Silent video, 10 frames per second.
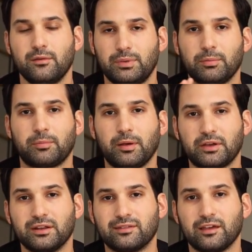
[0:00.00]
People are
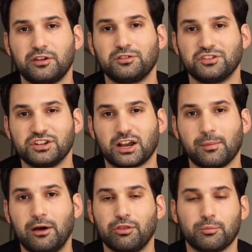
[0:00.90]
probably gonna tell you to check
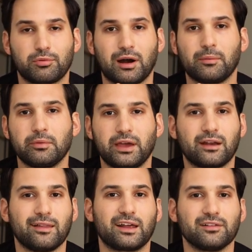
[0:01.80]
them out. They're probably
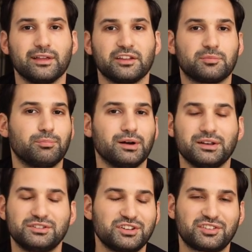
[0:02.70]
on a lot of lists,
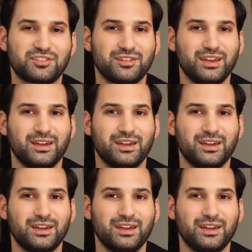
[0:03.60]
but just,